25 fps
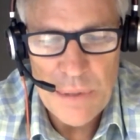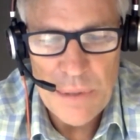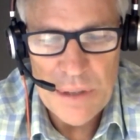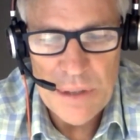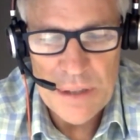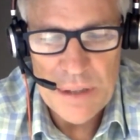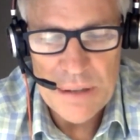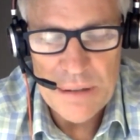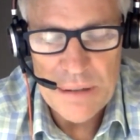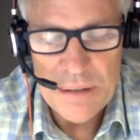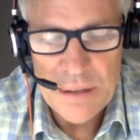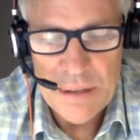
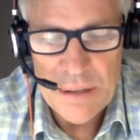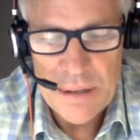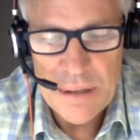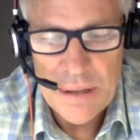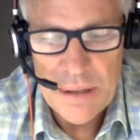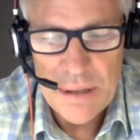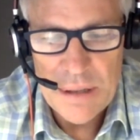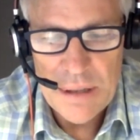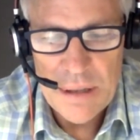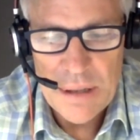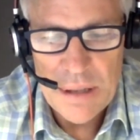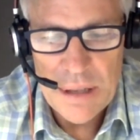bring
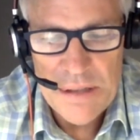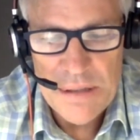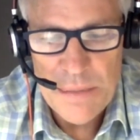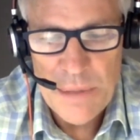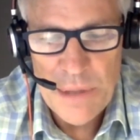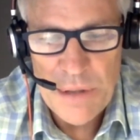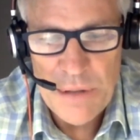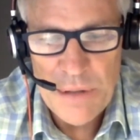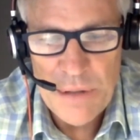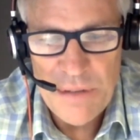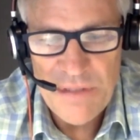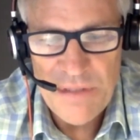some
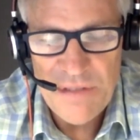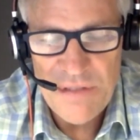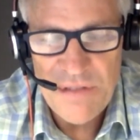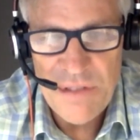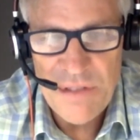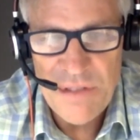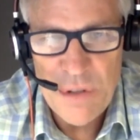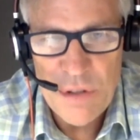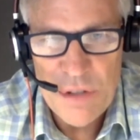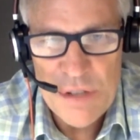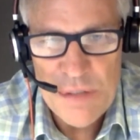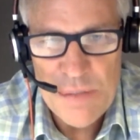other
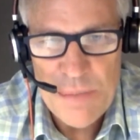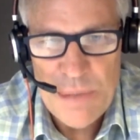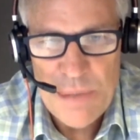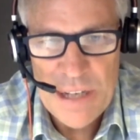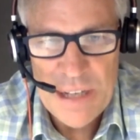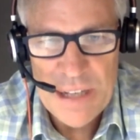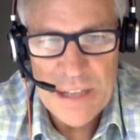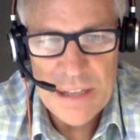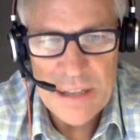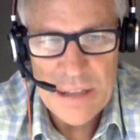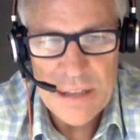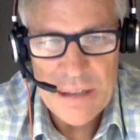folks
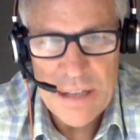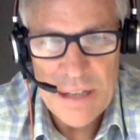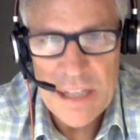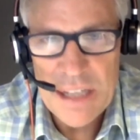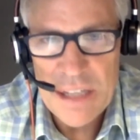back in.